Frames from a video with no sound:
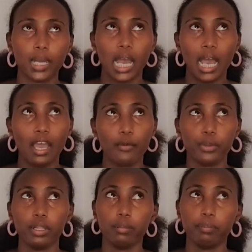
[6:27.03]
I
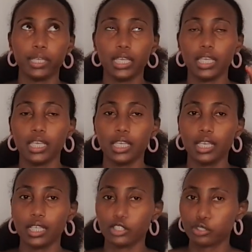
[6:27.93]
will be
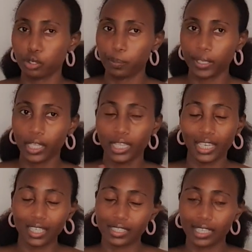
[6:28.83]
shopping the
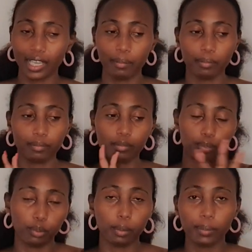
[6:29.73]
next time,
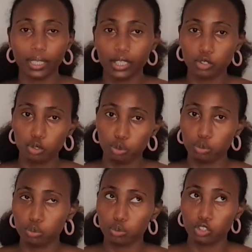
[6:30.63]
probably
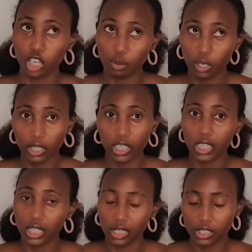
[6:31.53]
January
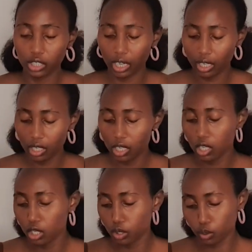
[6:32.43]
ikisha.
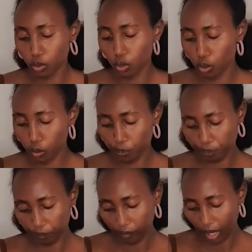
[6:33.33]
So
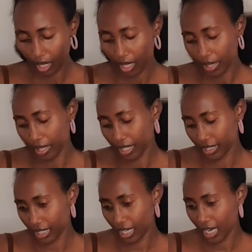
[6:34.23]
the
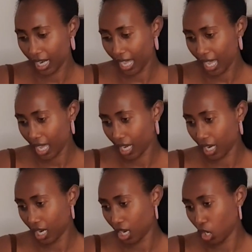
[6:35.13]
Cerelac
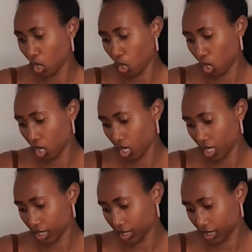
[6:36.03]
costs,